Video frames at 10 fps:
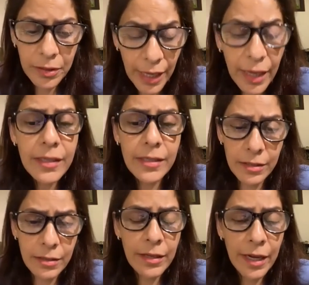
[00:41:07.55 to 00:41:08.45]

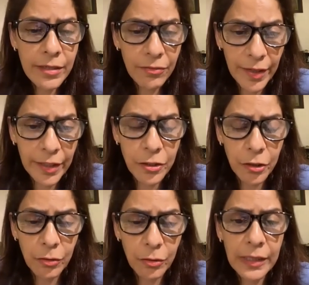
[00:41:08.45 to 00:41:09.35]
does affect
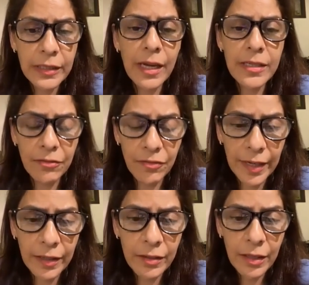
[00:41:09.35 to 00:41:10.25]
you. It does
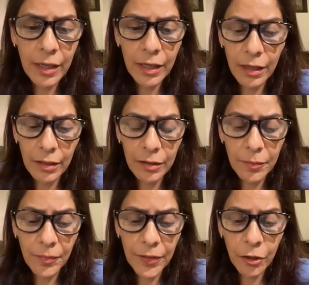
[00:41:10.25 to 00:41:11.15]
affect
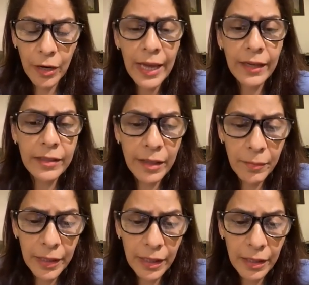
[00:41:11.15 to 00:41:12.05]
your
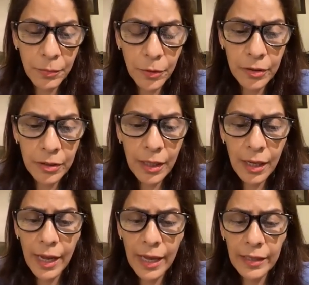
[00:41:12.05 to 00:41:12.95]
academic input,
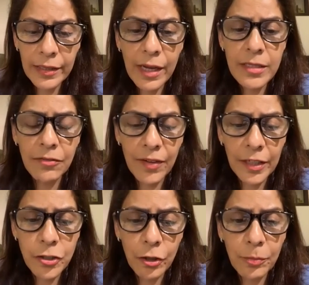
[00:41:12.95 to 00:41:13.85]
and it does
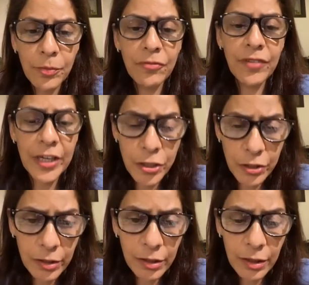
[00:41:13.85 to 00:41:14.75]
affect your
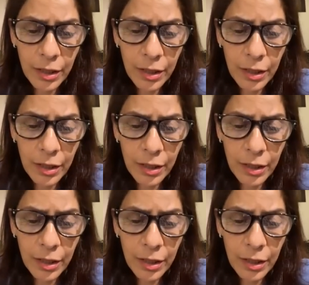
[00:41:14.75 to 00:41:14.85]
professional